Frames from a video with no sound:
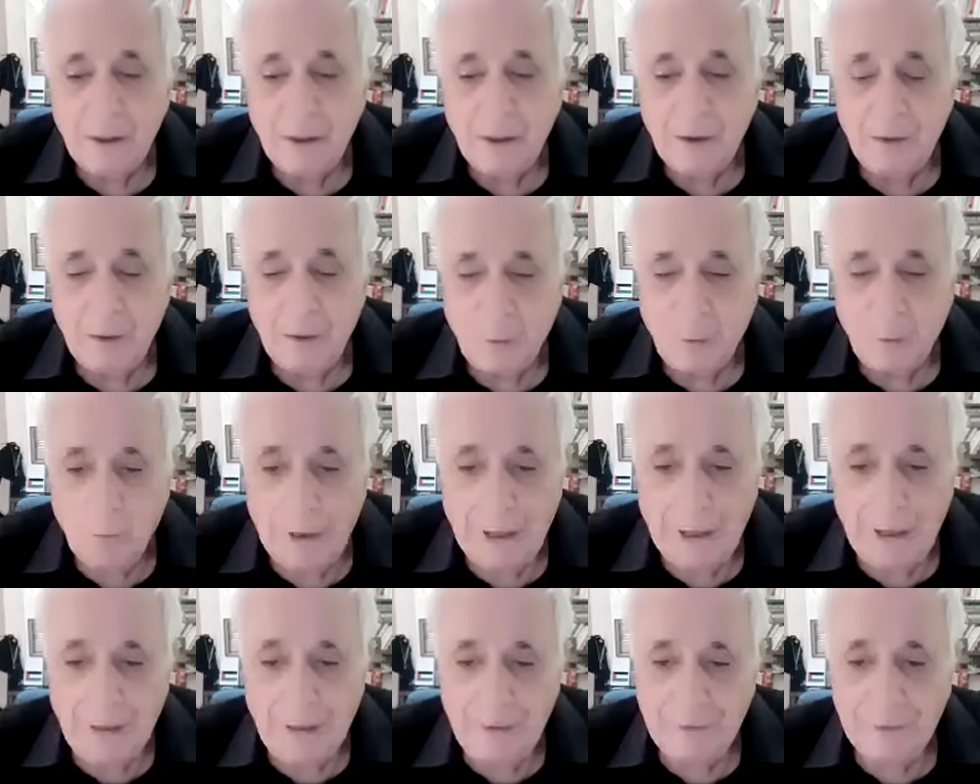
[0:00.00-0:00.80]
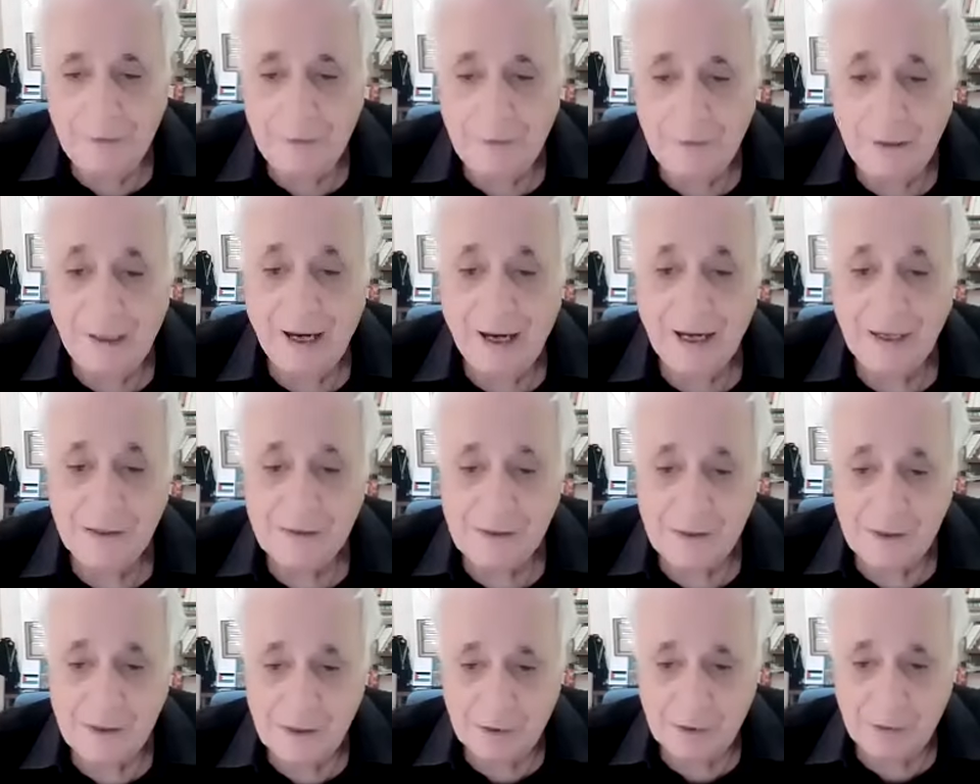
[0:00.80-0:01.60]
the way that the
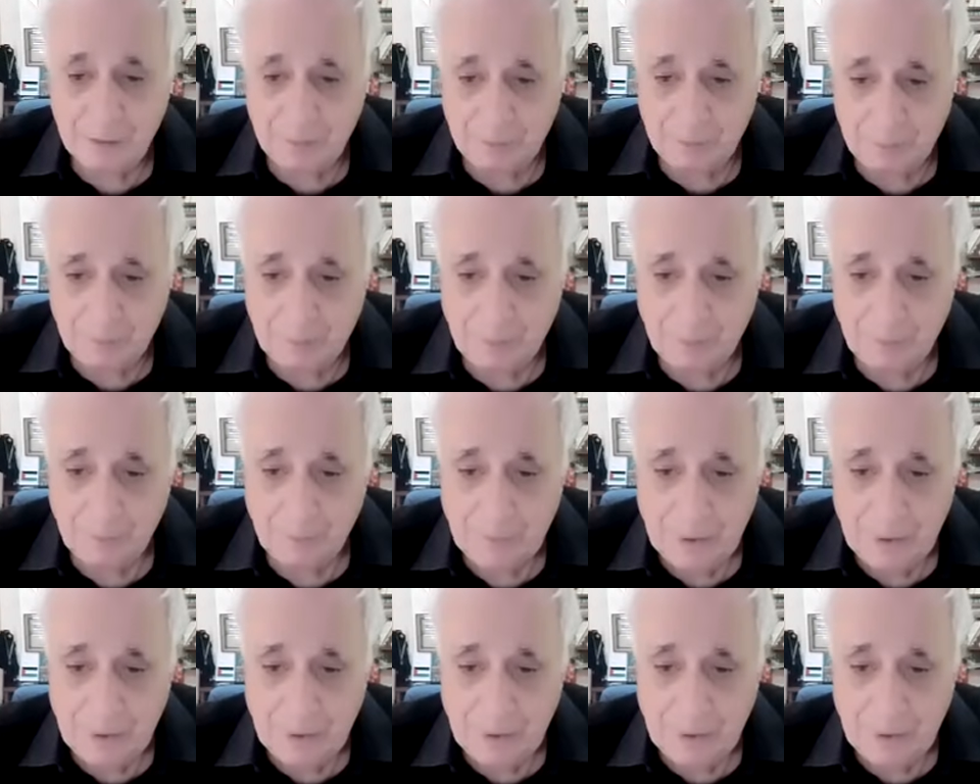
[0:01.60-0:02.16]
Gaza Strip